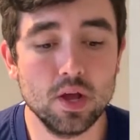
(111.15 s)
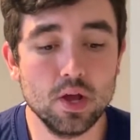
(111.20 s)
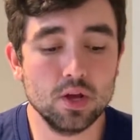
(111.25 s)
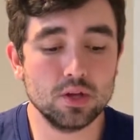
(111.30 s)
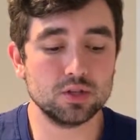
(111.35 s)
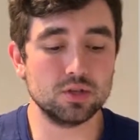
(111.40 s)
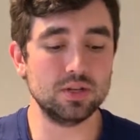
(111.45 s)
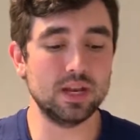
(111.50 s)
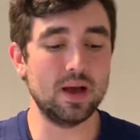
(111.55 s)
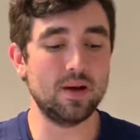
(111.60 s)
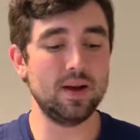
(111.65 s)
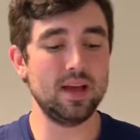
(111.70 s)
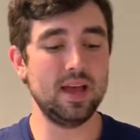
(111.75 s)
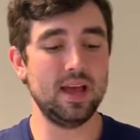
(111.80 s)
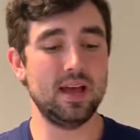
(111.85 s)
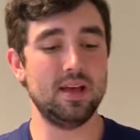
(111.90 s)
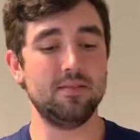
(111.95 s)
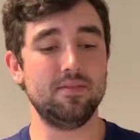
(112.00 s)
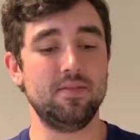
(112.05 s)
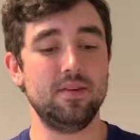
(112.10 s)
So now I
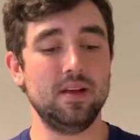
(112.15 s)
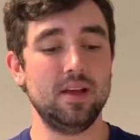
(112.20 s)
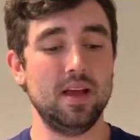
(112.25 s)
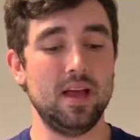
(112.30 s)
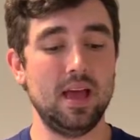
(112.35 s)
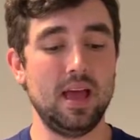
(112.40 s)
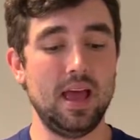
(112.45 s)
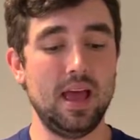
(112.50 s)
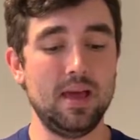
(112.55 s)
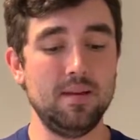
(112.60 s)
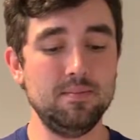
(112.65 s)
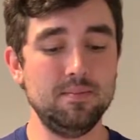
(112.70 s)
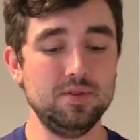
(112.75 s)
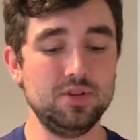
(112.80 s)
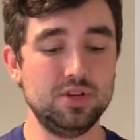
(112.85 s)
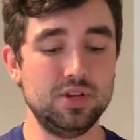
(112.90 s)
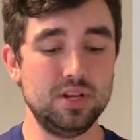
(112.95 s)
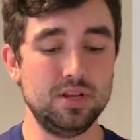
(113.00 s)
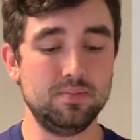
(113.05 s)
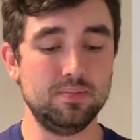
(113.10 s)
have
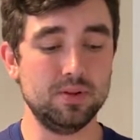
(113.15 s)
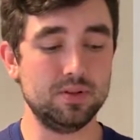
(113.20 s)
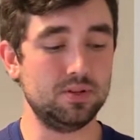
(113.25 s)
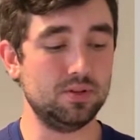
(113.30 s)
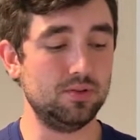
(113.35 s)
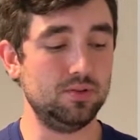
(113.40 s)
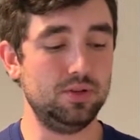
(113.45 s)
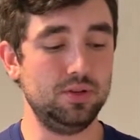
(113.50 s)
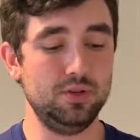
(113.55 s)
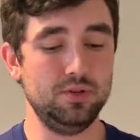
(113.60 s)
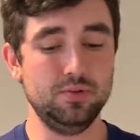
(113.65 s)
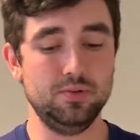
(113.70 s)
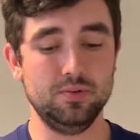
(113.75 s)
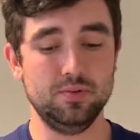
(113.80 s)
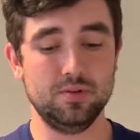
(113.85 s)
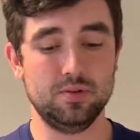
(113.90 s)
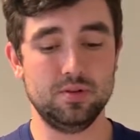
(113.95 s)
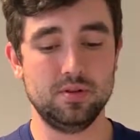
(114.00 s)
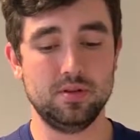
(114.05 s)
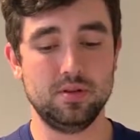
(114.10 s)
Mg plus O2
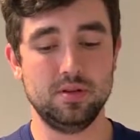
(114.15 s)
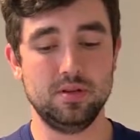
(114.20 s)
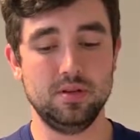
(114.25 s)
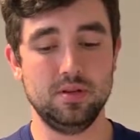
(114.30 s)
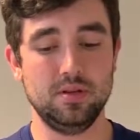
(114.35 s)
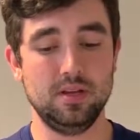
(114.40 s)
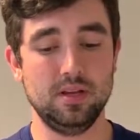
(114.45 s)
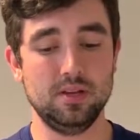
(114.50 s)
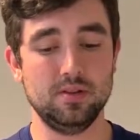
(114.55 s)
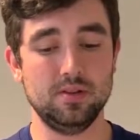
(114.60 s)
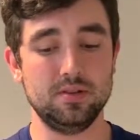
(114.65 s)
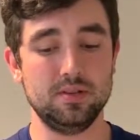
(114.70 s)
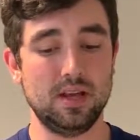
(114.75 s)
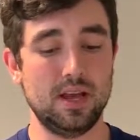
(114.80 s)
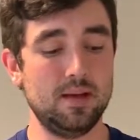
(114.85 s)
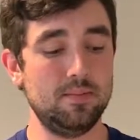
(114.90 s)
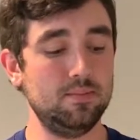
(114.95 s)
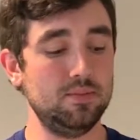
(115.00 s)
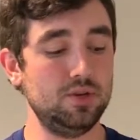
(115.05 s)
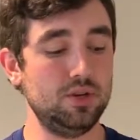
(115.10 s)
yields
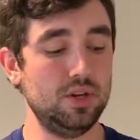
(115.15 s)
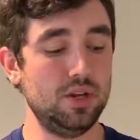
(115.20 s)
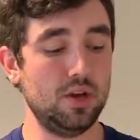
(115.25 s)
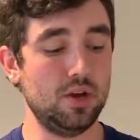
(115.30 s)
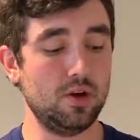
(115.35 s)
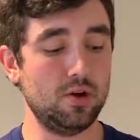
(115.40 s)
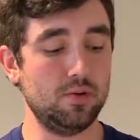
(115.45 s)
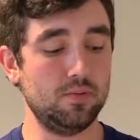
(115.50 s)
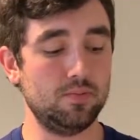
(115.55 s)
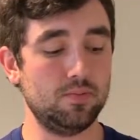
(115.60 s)
MgO.